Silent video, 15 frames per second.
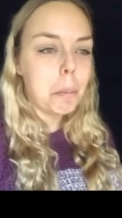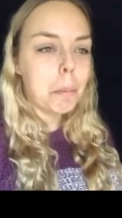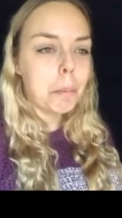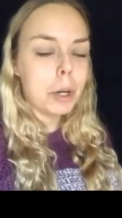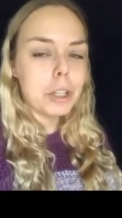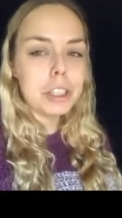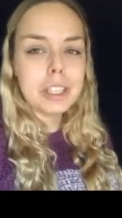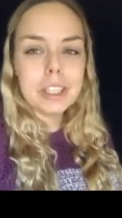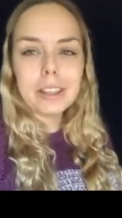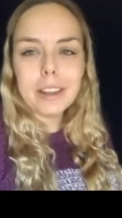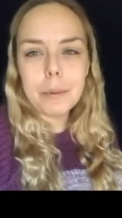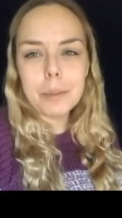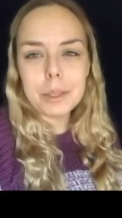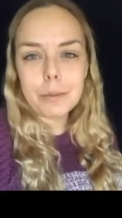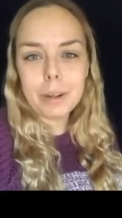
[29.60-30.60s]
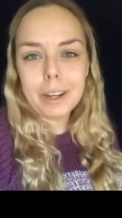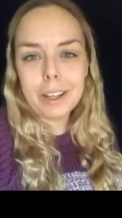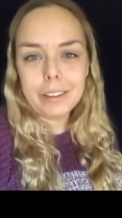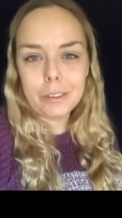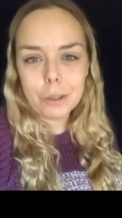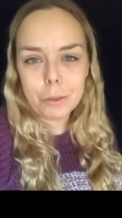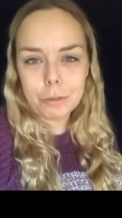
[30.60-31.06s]
person that was
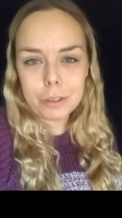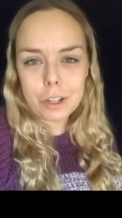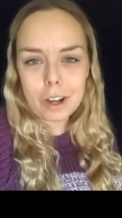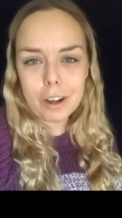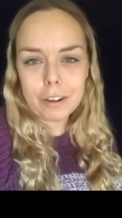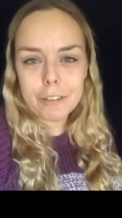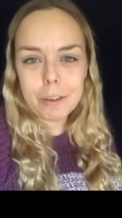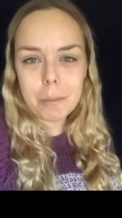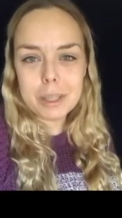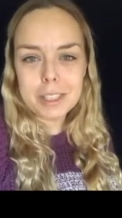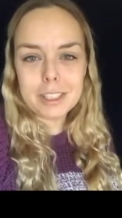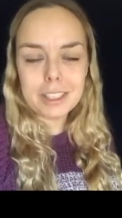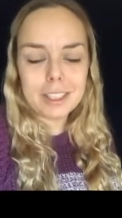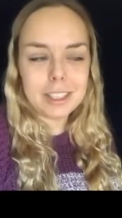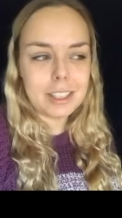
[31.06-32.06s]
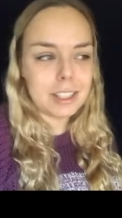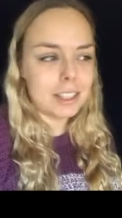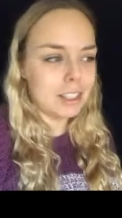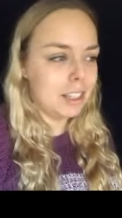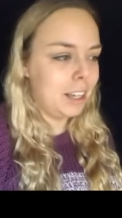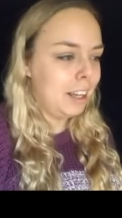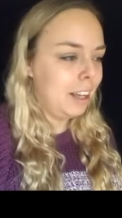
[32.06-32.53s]
running their own photography
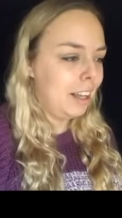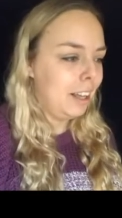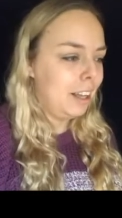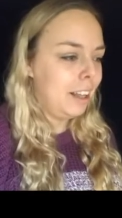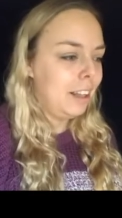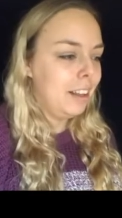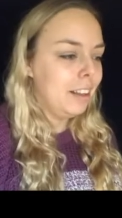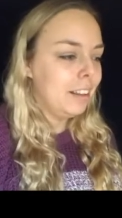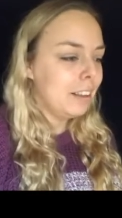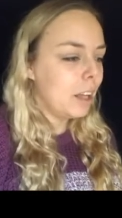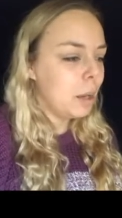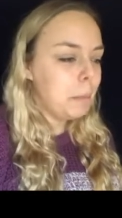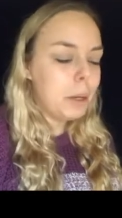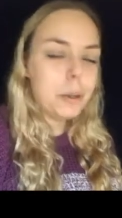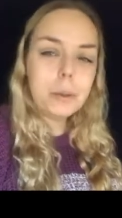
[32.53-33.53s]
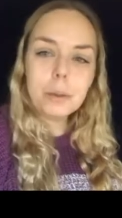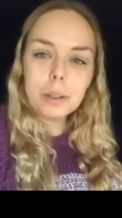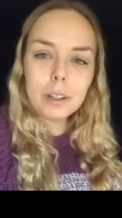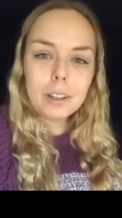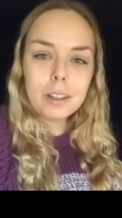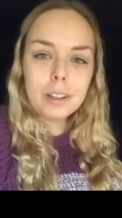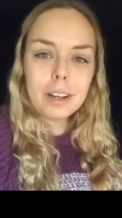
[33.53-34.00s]
business, that'd be
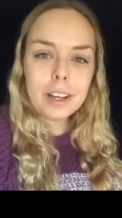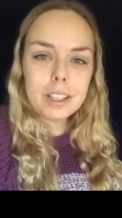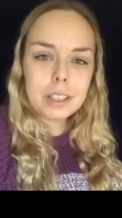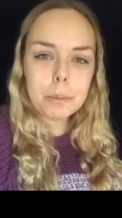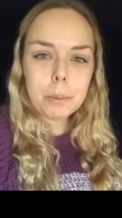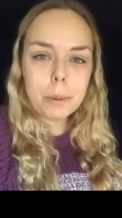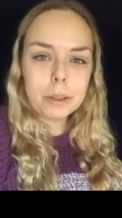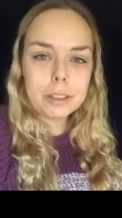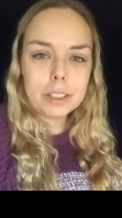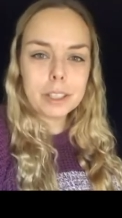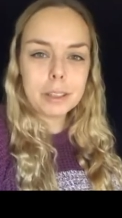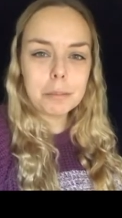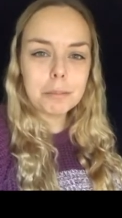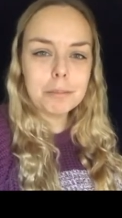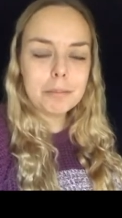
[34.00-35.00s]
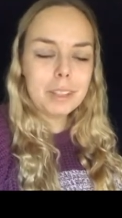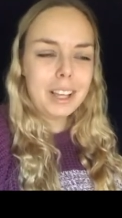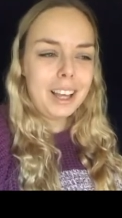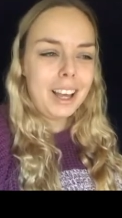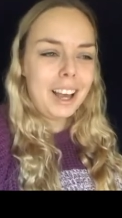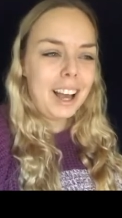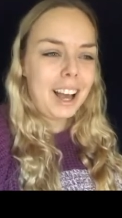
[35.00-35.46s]
cool. I support them.
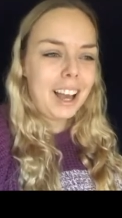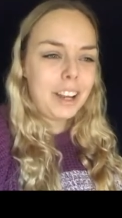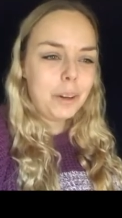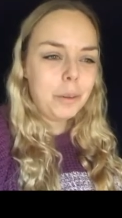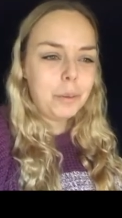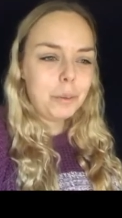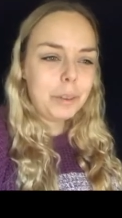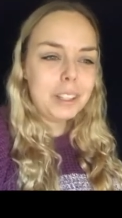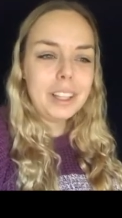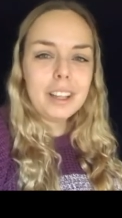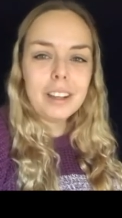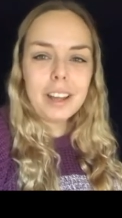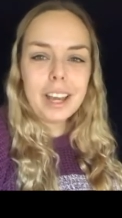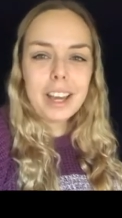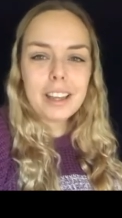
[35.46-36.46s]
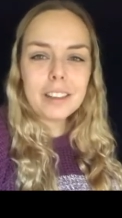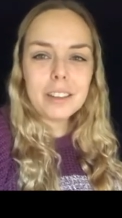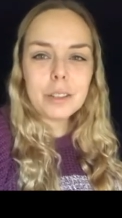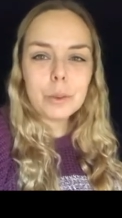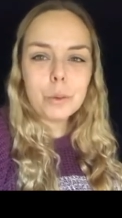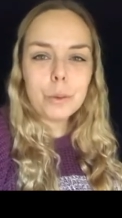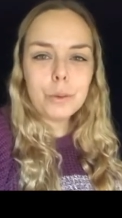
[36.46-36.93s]
I don't really like the
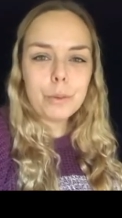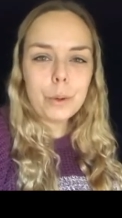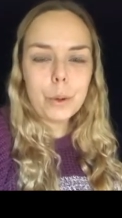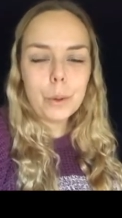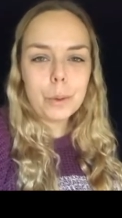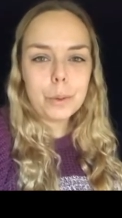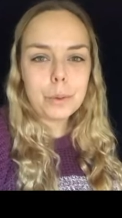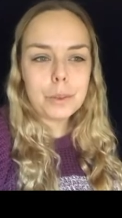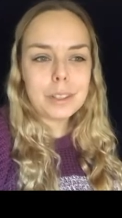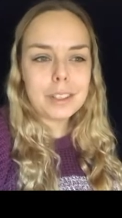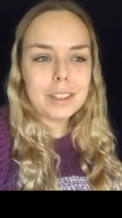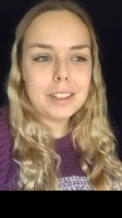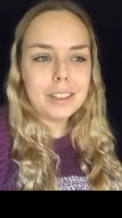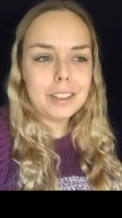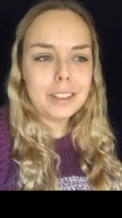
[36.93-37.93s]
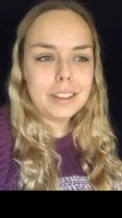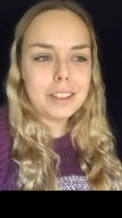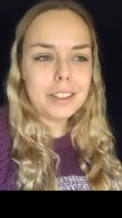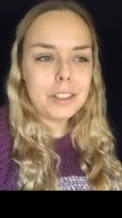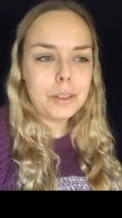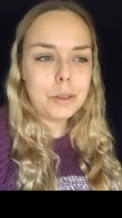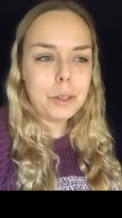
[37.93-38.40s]
school photos. The
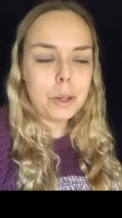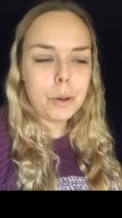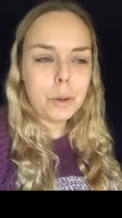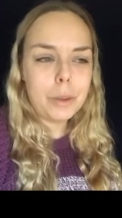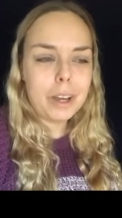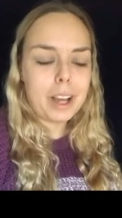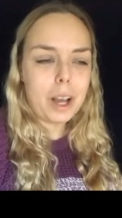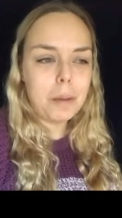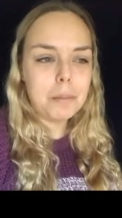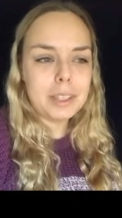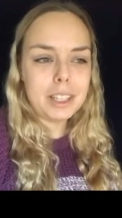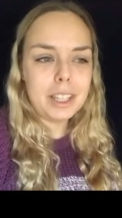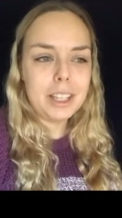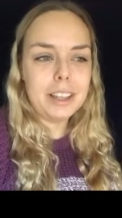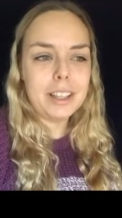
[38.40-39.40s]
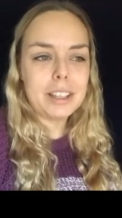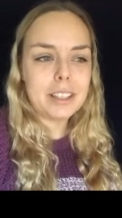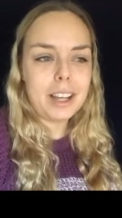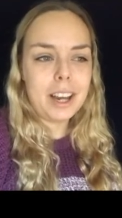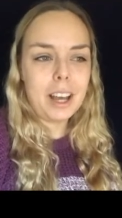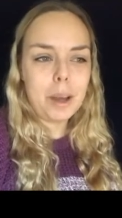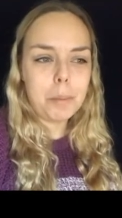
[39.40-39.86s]
studio that comes in, they
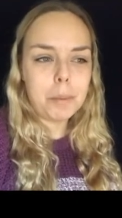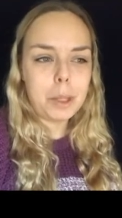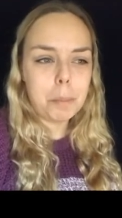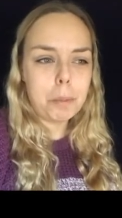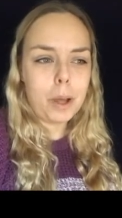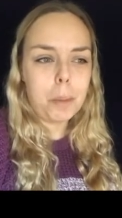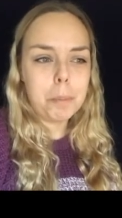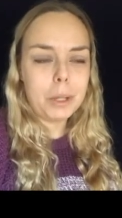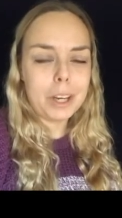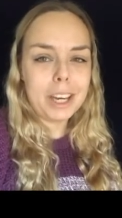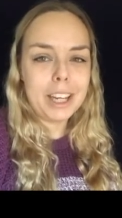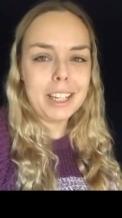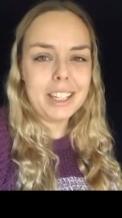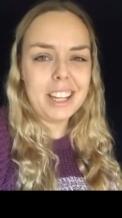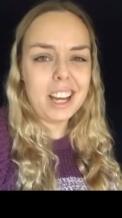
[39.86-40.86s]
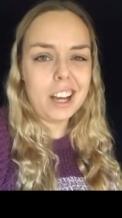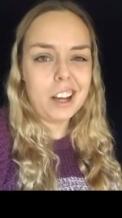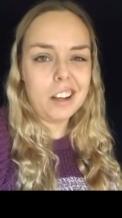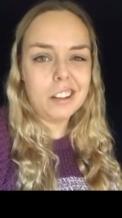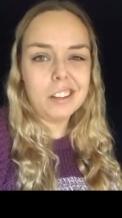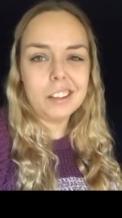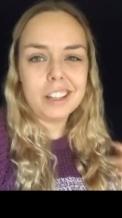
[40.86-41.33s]
set up, they plop your kid
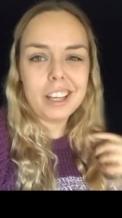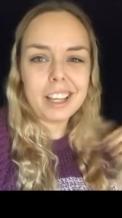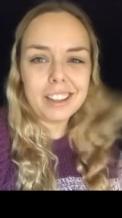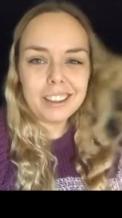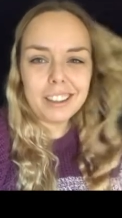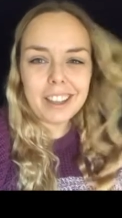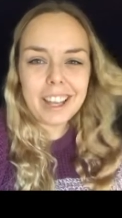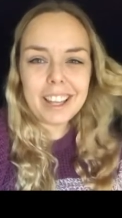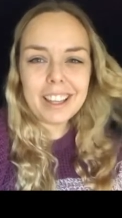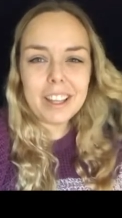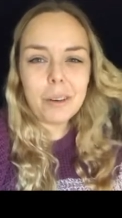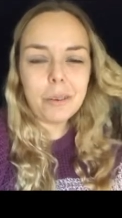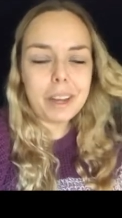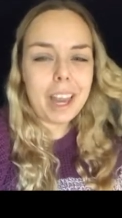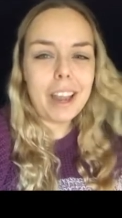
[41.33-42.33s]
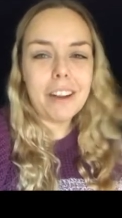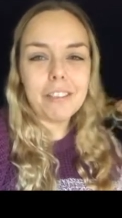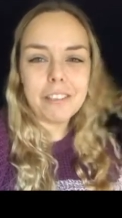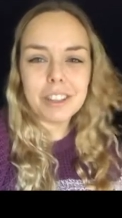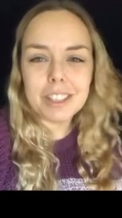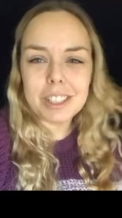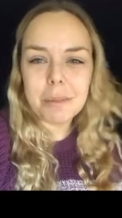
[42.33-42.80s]
down, they're like, they don't care
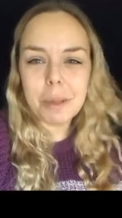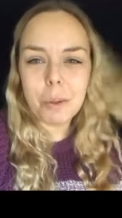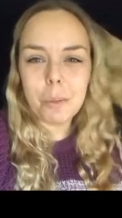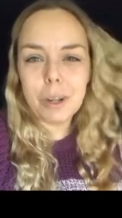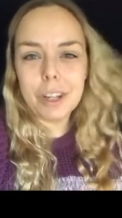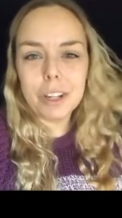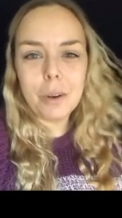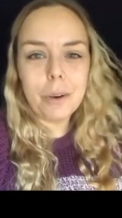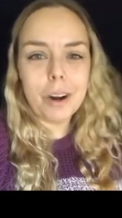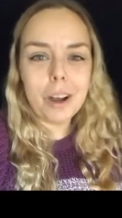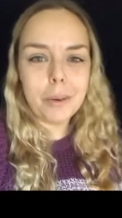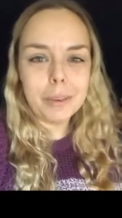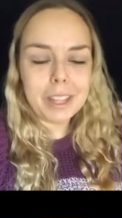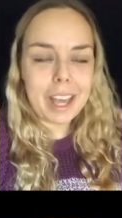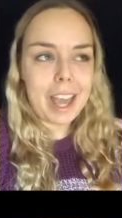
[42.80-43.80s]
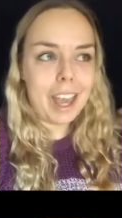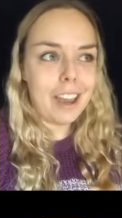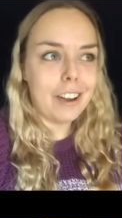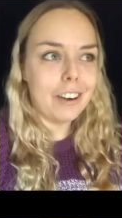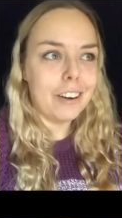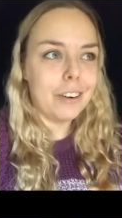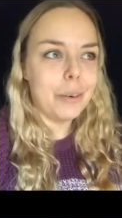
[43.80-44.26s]
if there's something weird going on with the
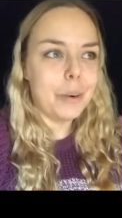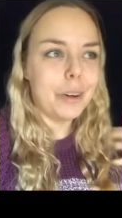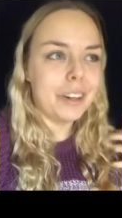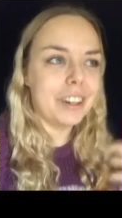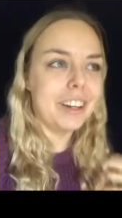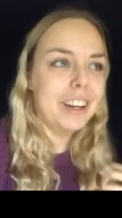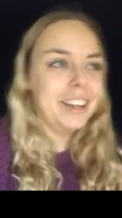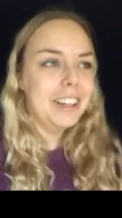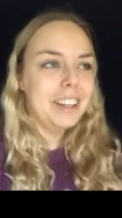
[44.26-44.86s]
hair or